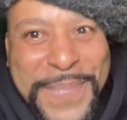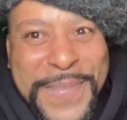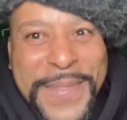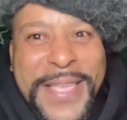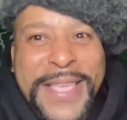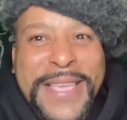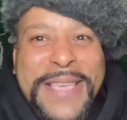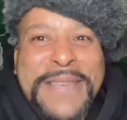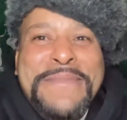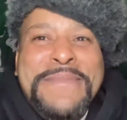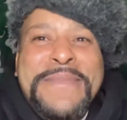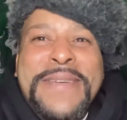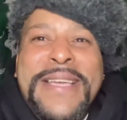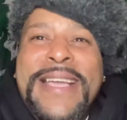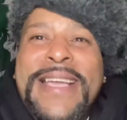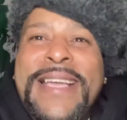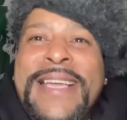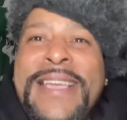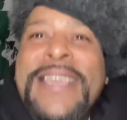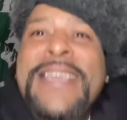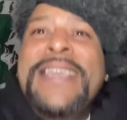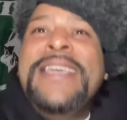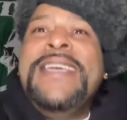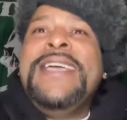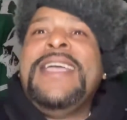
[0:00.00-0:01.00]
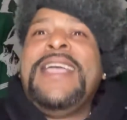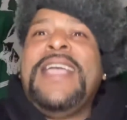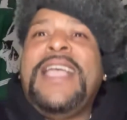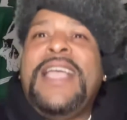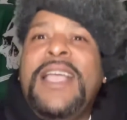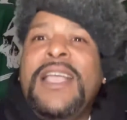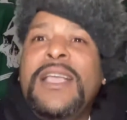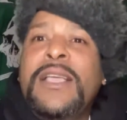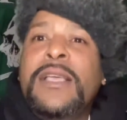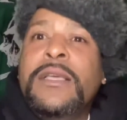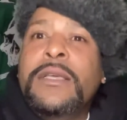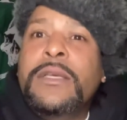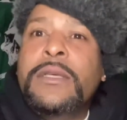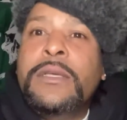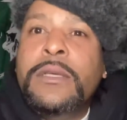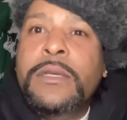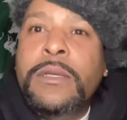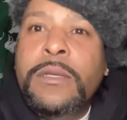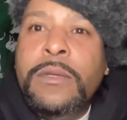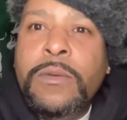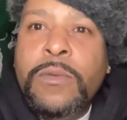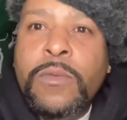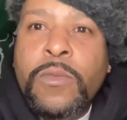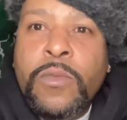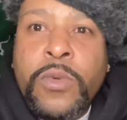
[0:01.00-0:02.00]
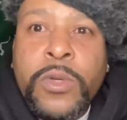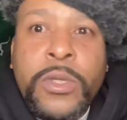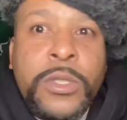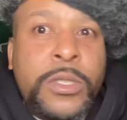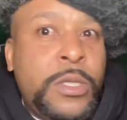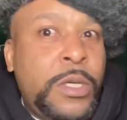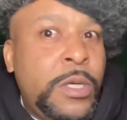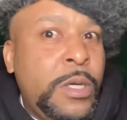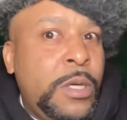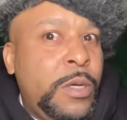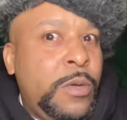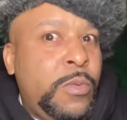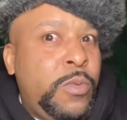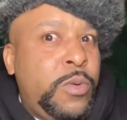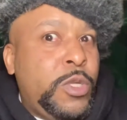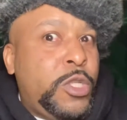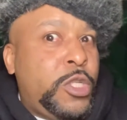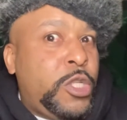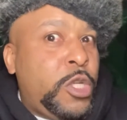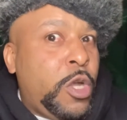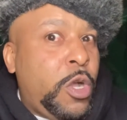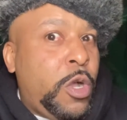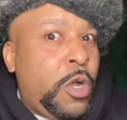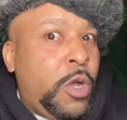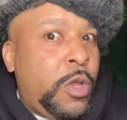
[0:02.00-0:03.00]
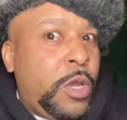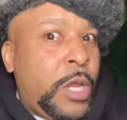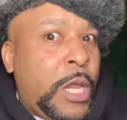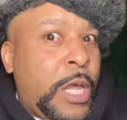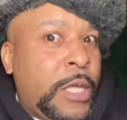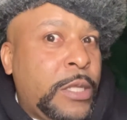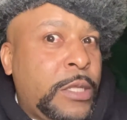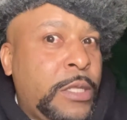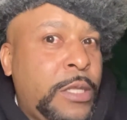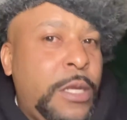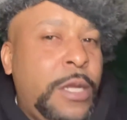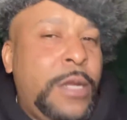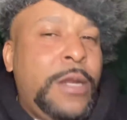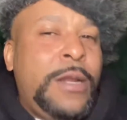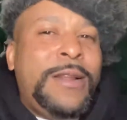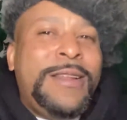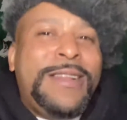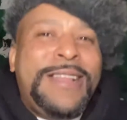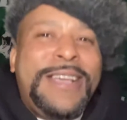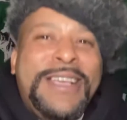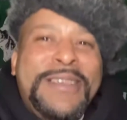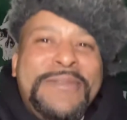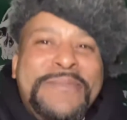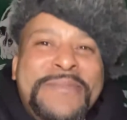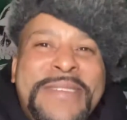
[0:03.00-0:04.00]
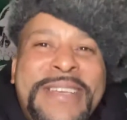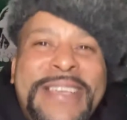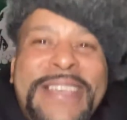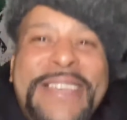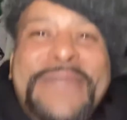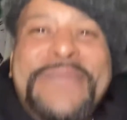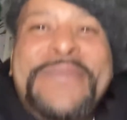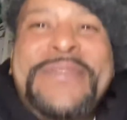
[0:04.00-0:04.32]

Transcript: Man, what's good with y'all out there tonight, man?